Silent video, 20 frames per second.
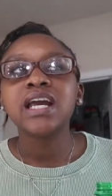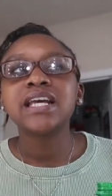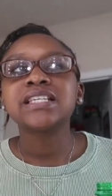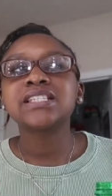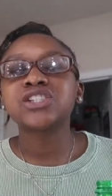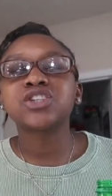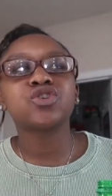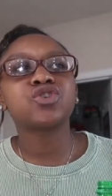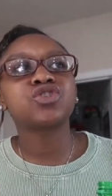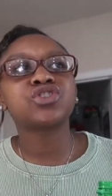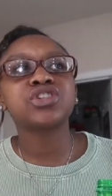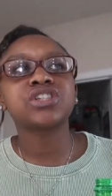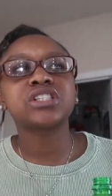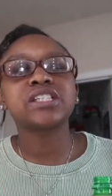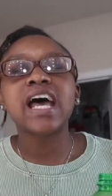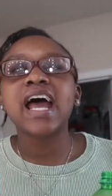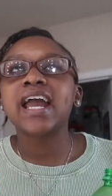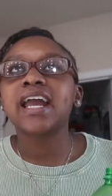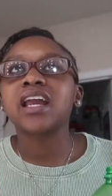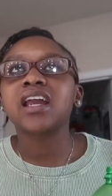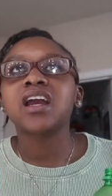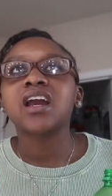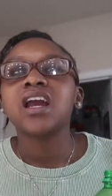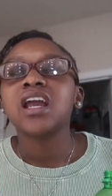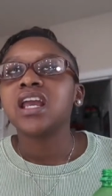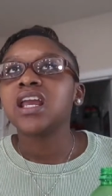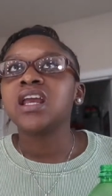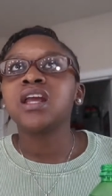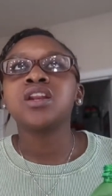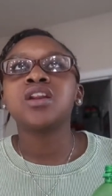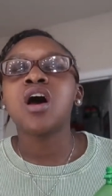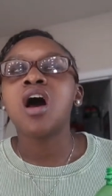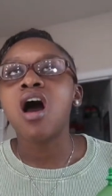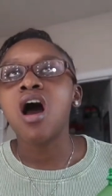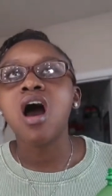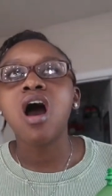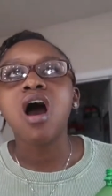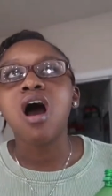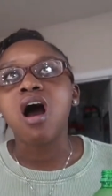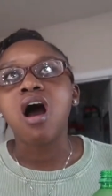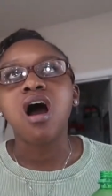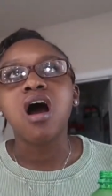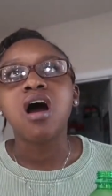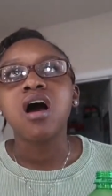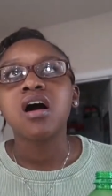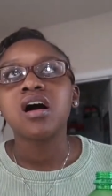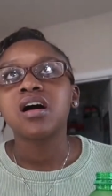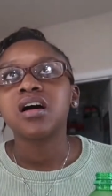still just like in awe.